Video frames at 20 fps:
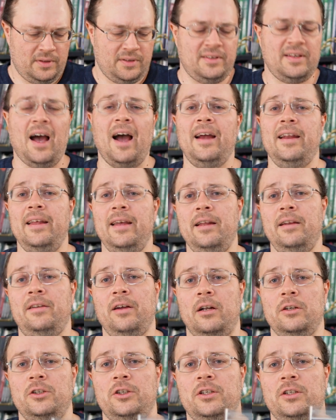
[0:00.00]
Tiny
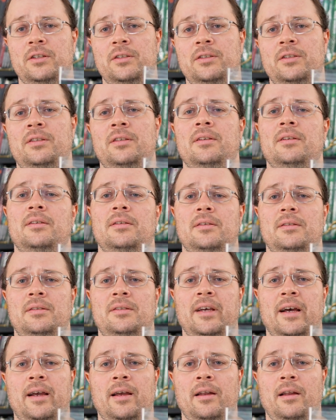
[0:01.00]
Dungeons
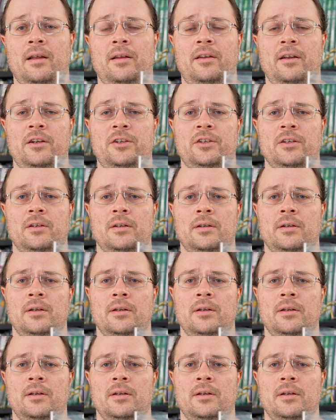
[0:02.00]
2nd Edition.